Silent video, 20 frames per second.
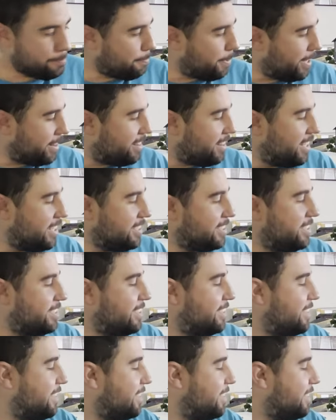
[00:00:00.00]
but
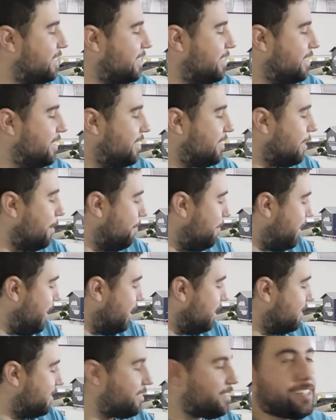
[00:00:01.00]
this, some
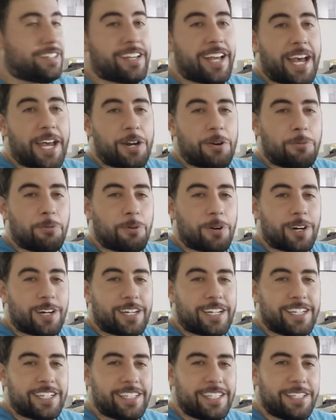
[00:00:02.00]
things still kind of
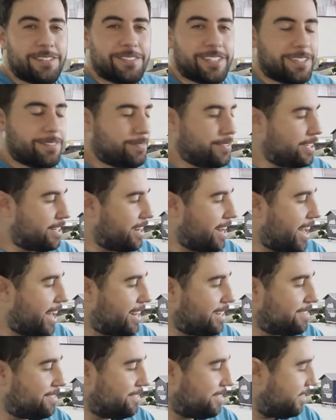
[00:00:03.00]
work, even if they're
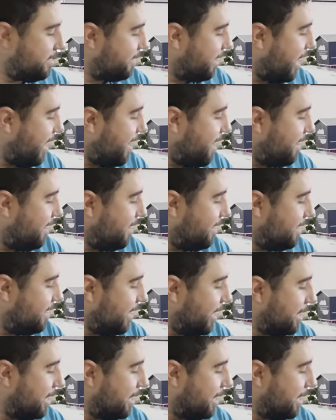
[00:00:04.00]
not scale.